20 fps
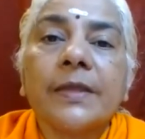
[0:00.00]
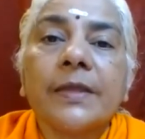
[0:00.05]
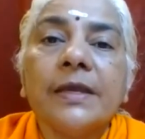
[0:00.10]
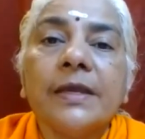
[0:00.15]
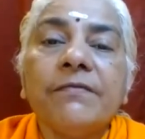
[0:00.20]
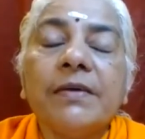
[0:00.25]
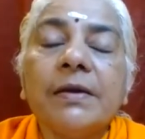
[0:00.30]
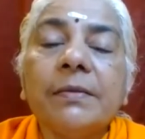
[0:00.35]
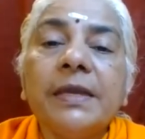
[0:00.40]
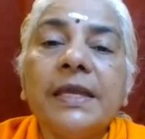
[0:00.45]

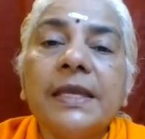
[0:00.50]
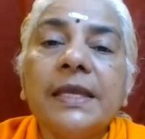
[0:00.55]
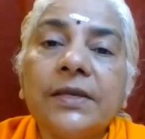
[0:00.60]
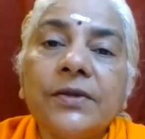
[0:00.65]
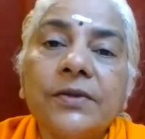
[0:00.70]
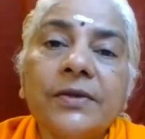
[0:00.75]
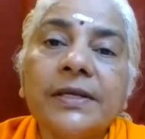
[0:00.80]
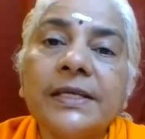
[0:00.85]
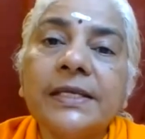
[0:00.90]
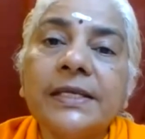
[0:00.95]
if I'm
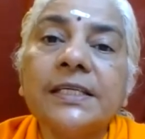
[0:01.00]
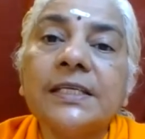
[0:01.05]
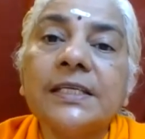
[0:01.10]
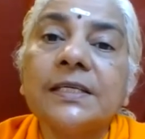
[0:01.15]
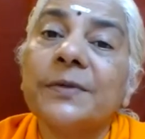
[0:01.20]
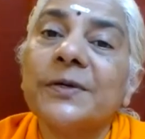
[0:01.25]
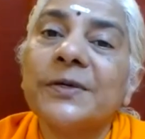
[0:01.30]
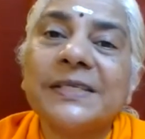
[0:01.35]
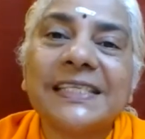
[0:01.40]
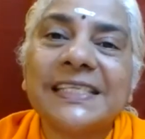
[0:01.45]
ignorant
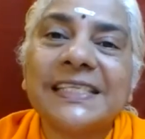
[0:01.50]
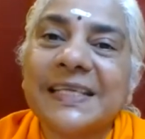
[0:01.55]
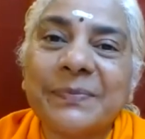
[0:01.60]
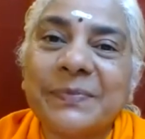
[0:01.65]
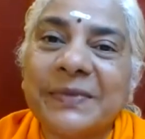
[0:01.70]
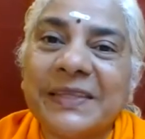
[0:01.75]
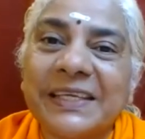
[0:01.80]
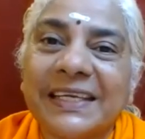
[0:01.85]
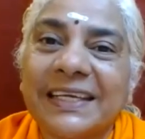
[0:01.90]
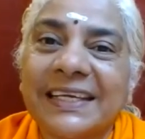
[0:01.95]
about
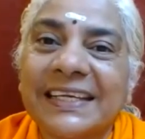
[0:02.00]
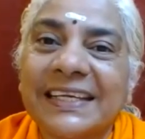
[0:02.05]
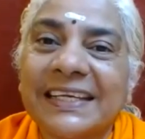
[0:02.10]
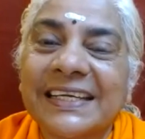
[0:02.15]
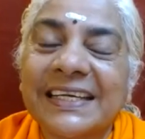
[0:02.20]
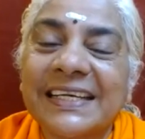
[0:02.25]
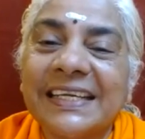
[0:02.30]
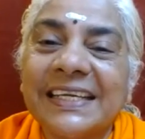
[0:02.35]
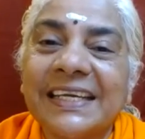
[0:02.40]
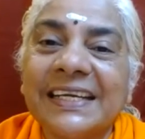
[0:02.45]
something,
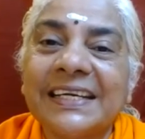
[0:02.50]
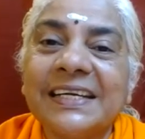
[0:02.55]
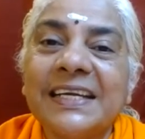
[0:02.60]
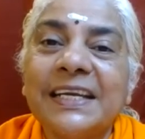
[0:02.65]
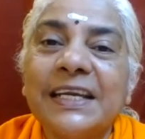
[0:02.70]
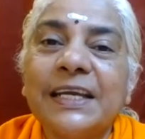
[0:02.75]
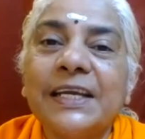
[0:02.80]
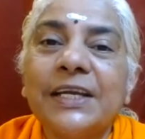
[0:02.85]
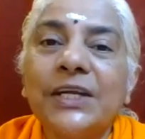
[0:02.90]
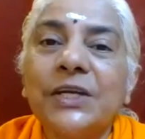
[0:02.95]
yeah,
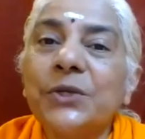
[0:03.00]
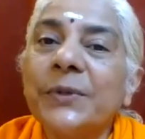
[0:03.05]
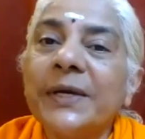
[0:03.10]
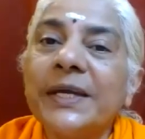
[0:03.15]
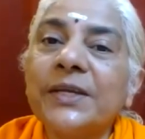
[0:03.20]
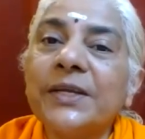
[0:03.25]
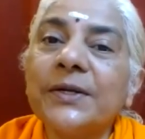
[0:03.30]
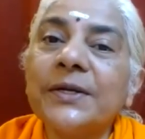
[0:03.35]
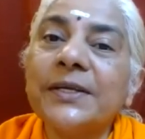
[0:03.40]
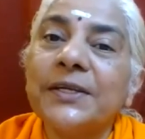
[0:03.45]
do
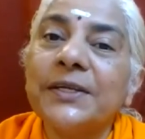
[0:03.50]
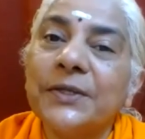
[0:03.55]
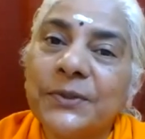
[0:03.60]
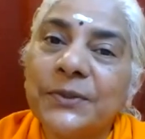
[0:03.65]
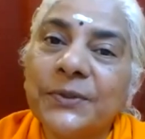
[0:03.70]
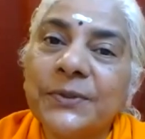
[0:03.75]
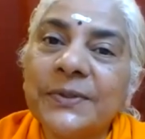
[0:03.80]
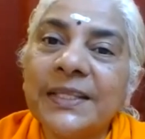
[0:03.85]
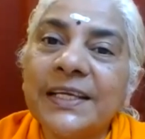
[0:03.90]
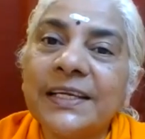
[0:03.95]
I not
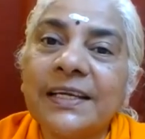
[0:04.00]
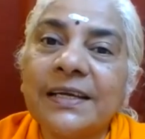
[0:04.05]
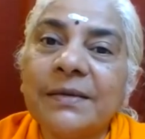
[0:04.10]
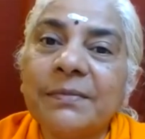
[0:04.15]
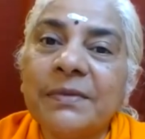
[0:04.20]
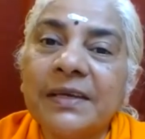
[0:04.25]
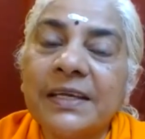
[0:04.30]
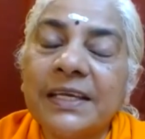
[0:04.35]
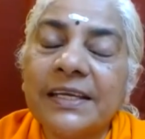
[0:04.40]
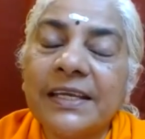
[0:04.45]
know that
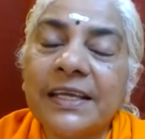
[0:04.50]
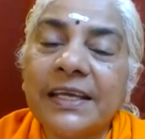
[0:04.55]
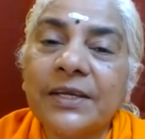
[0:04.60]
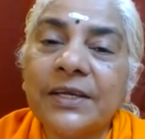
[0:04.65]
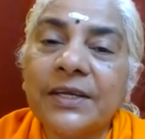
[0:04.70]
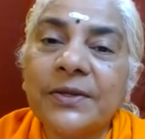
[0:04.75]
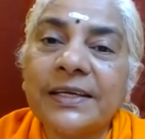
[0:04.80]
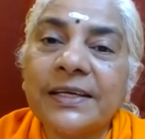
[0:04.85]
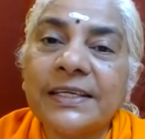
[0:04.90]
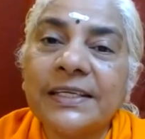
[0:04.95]
I'm
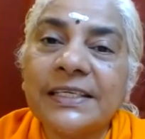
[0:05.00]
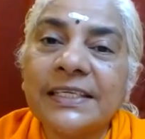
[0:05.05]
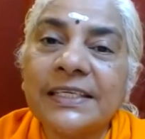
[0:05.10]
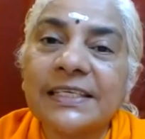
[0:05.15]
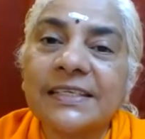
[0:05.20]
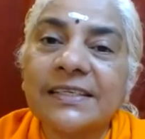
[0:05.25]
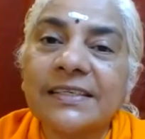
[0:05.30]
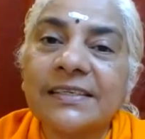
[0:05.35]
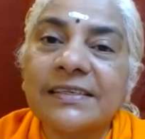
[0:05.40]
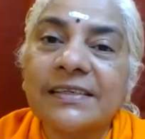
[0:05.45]
ignorant?
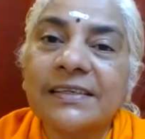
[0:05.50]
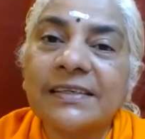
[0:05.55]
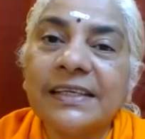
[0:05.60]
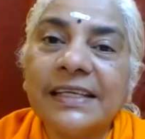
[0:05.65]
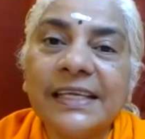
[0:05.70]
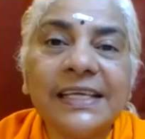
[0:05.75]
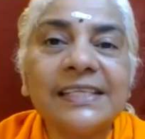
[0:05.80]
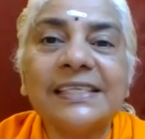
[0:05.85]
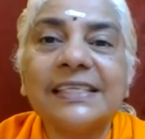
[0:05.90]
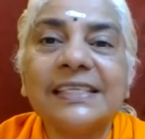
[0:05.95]

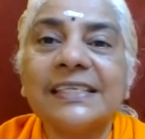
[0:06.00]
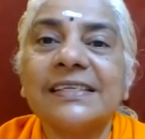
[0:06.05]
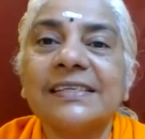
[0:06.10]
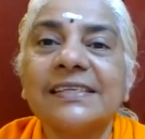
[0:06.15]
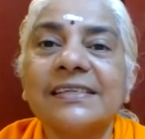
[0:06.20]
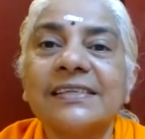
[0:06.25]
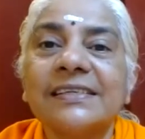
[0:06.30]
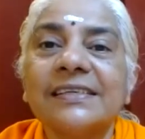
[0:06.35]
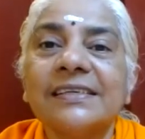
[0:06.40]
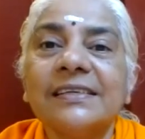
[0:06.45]

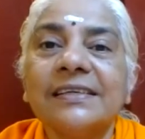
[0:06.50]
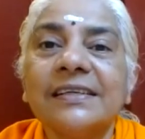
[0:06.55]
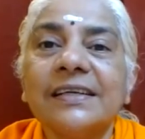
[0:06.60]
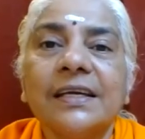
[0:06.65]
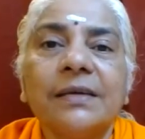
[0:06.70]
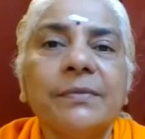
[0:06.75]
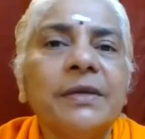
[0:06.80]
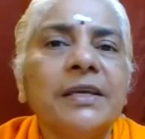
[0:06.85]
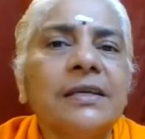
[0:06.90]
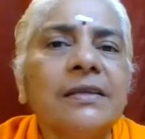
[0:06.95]
Yes,
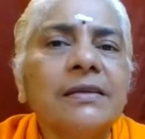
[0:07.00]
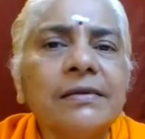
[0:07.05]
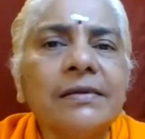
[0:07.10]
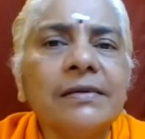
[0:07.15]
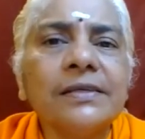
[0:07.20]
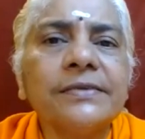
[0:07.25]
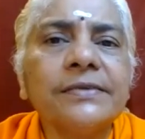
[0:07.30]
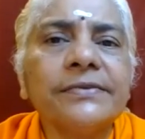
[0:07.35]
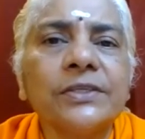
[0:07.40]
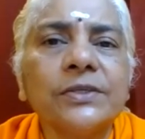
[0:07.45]
I'm
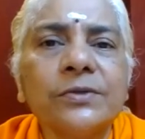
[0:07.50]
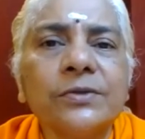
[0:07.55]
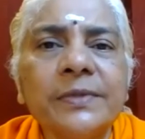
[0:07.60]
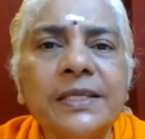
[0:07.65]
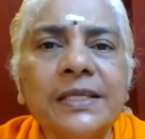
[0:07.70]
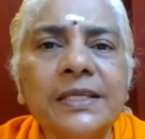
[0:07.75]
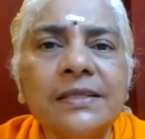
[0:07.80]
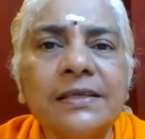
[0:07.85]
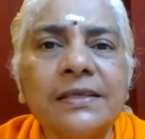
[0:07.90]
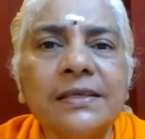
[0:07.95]
ignorant of so
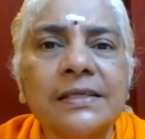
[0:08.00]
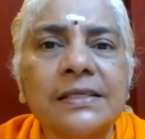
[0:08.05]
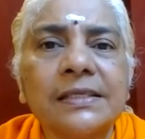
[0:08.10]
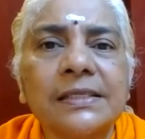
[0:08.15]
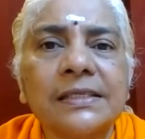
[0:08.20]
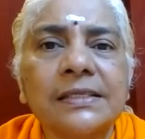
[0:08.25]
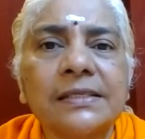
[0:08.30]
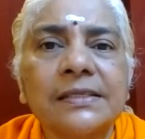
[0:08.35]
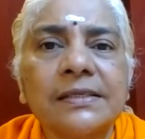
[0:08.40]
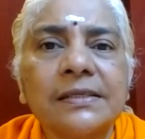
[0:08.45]
many
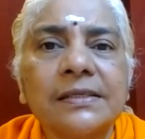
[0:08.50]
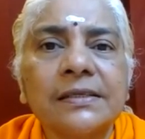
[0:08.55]
things.